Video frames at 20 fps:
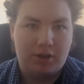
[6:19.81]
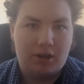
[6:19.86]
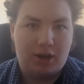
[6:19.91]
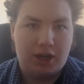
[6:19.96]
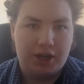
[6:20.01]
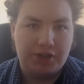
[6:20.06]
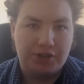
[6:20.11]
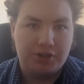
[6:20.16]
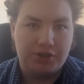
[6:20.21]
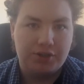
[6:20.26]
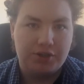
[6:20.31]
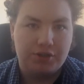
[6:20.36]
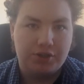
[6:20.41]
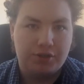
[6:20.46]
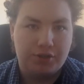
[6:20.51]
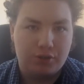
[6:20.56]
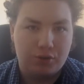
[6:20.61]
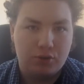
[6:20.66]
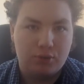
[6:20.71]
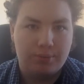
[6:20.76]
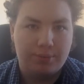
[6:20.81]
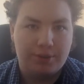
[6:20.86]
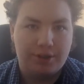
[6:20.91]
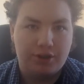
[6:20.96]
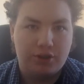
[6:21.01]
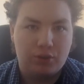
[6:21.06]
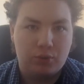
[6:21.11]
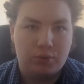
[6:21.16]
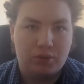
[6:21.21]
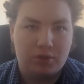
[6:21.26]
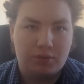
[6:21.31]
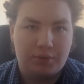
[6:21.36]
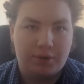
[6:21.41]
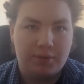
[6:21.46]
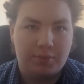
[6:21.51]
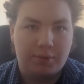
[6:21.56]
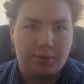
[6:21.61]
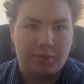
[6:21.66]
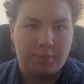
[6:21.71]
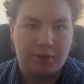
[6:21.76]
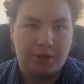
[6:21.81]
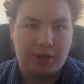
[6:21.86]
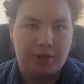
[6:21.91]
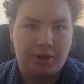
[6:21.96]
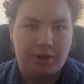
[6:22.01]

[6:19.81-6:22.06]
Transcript: I just assume that you agree with me.